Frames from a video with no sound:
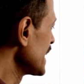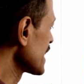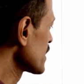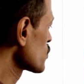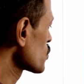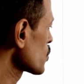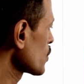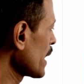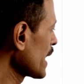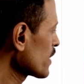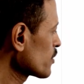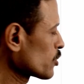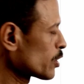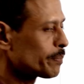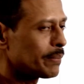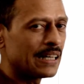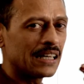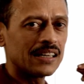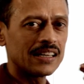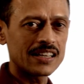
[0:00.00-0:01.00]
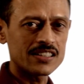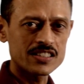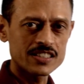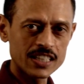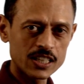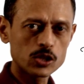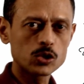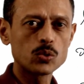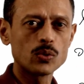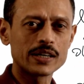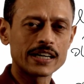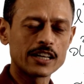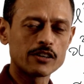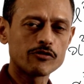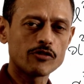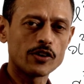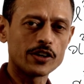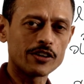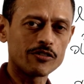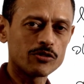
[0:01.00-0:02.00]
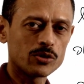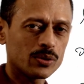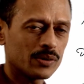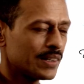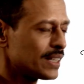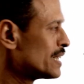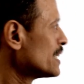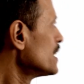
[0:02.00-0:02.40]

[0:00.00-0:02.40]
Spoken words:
X square should be less than 244.